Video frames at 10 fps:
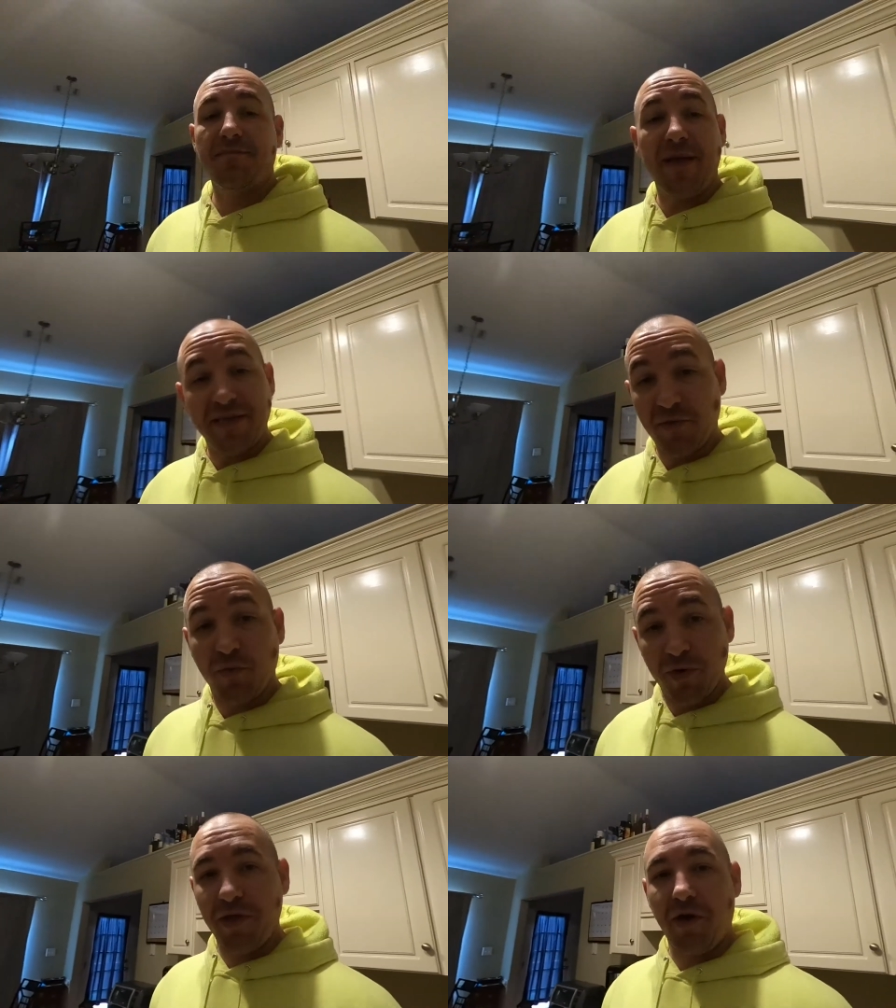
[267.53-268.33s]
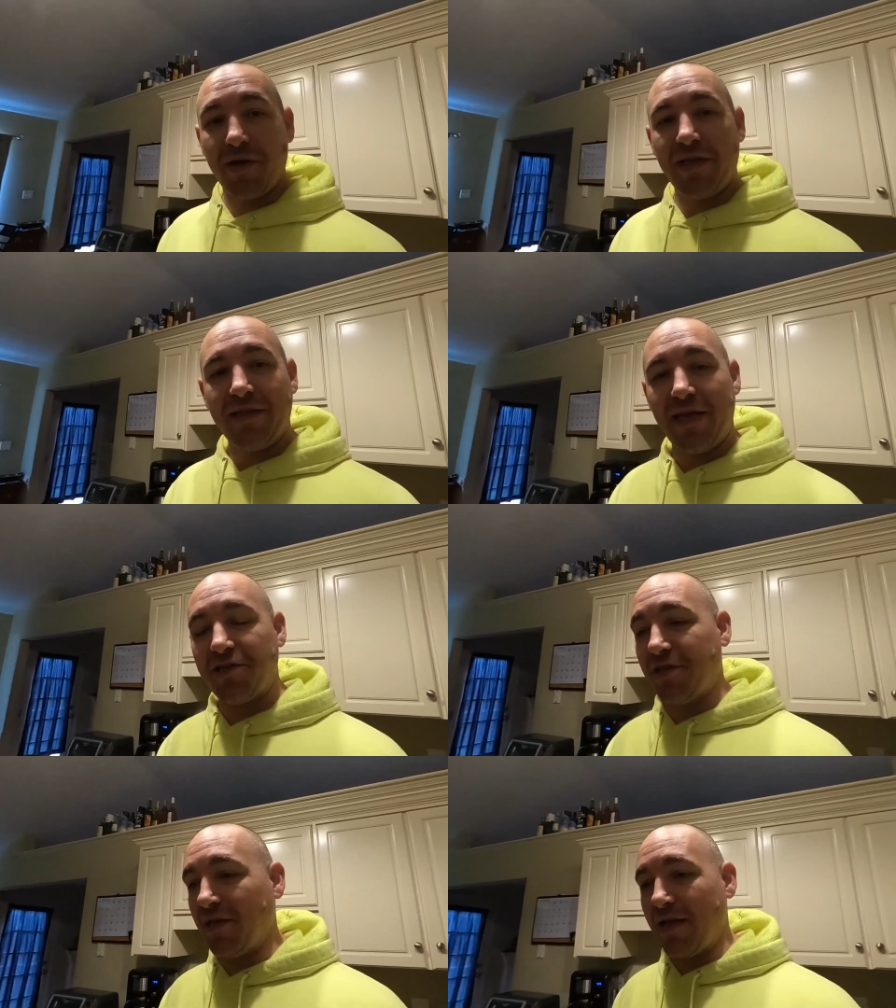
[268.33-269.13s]
makes it really hard to get that
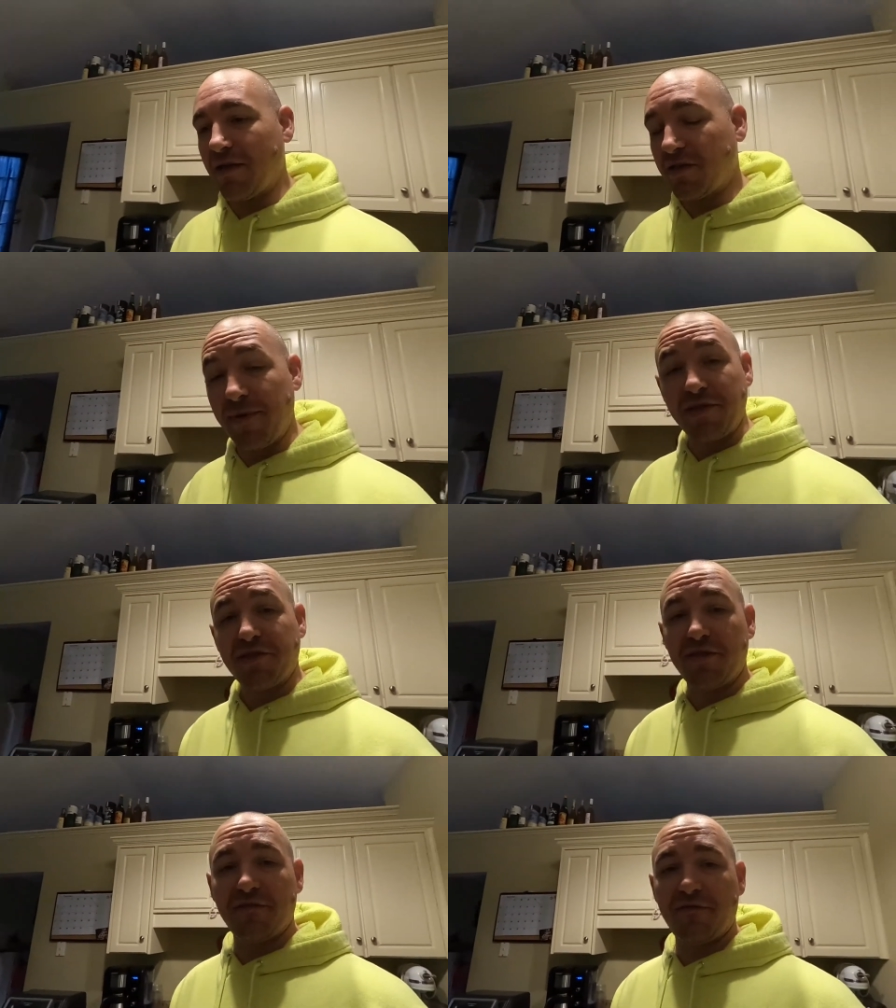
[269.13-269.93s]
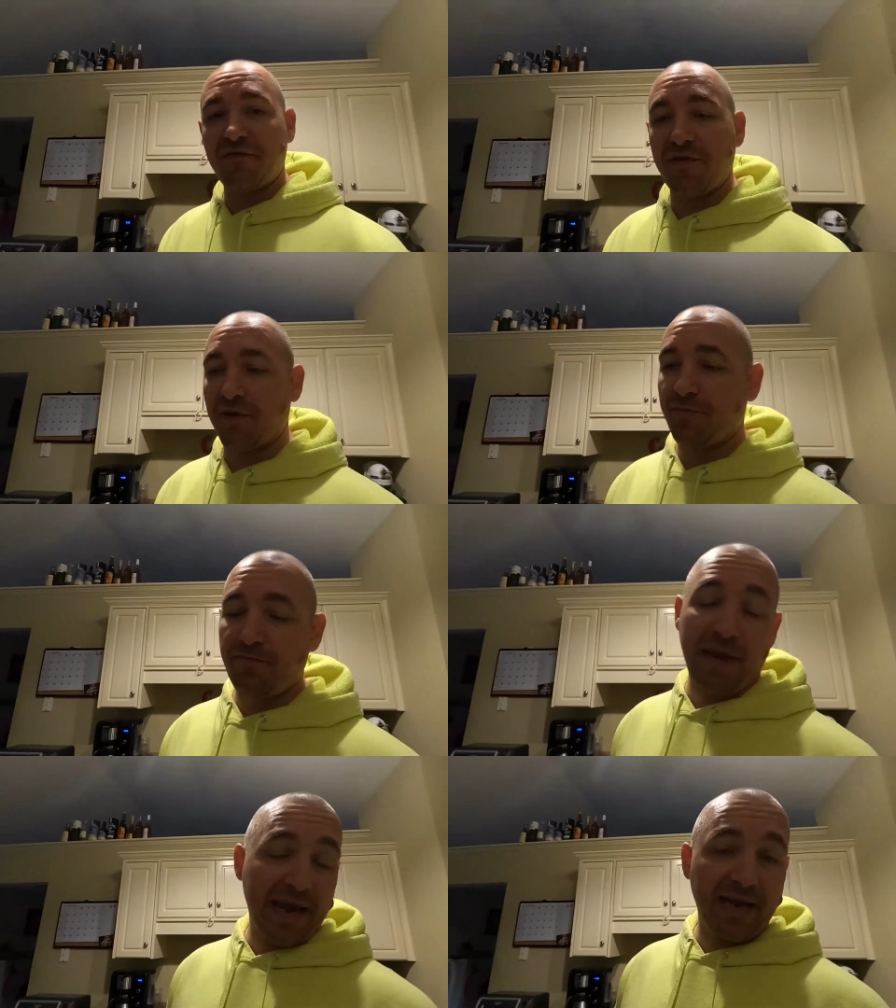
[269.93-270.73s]
shell out, especially if your
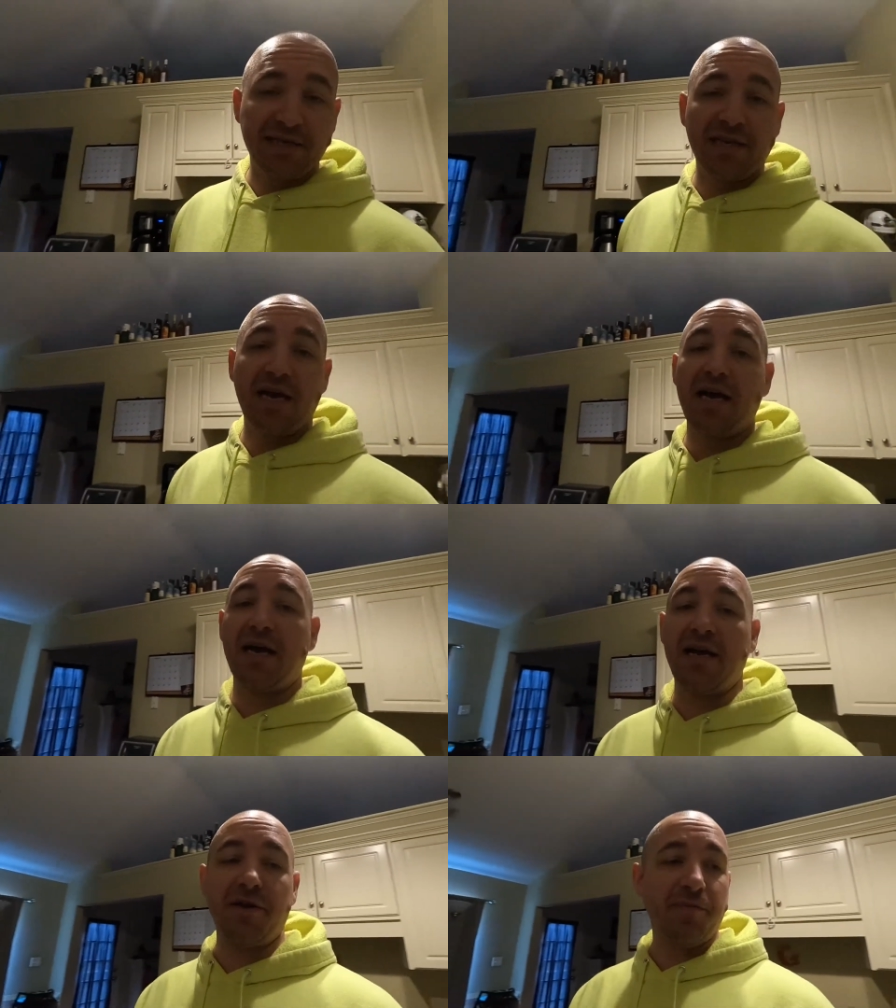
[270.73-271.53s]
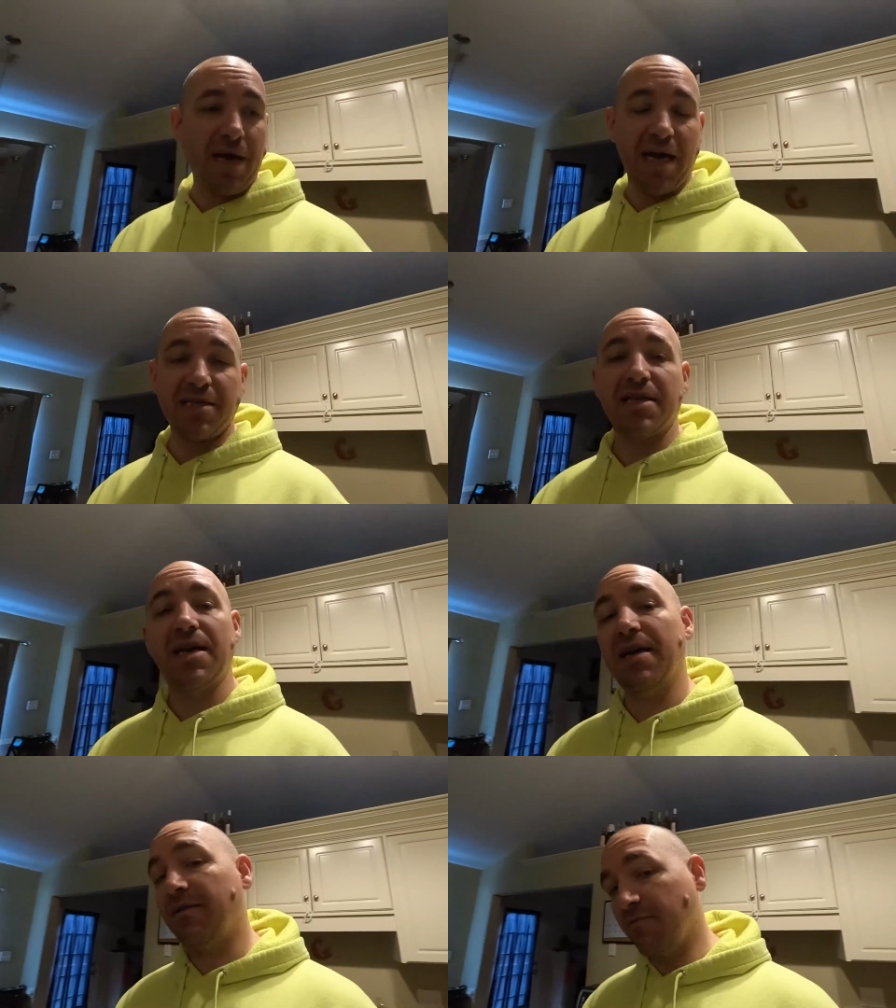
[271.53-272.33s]
pan's hot, your pot's
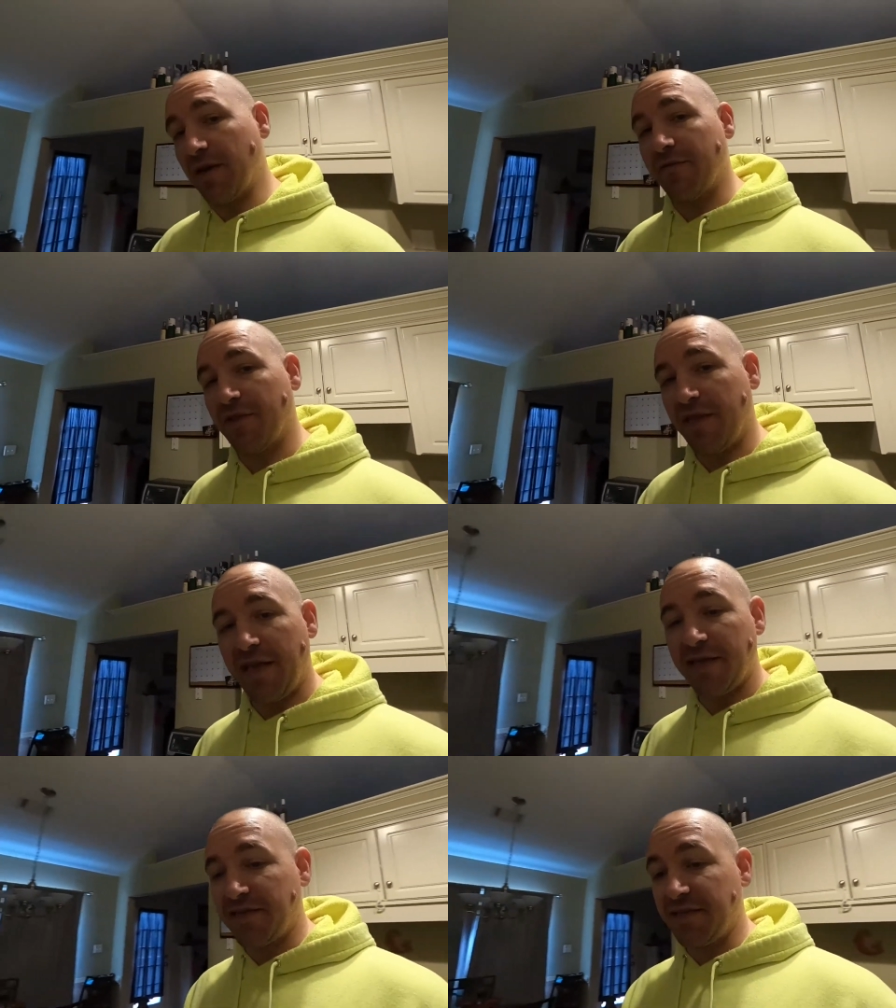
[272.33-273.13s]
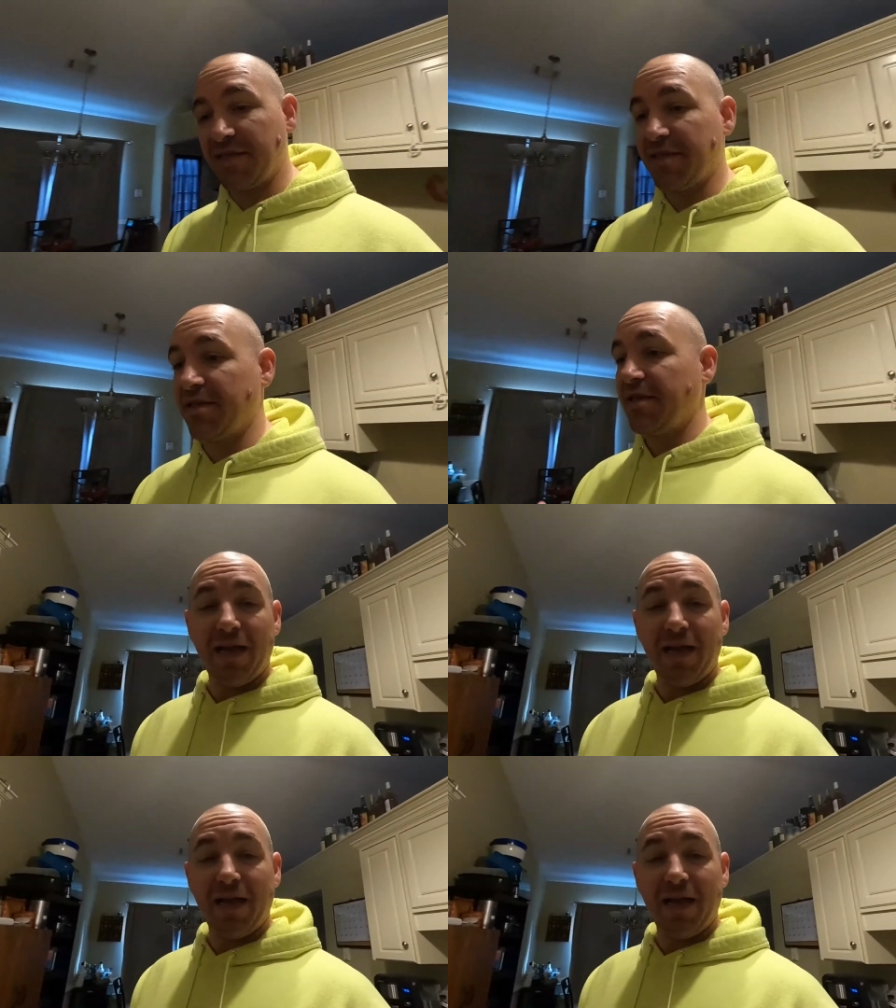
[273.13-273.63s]
hot, whatever the case is.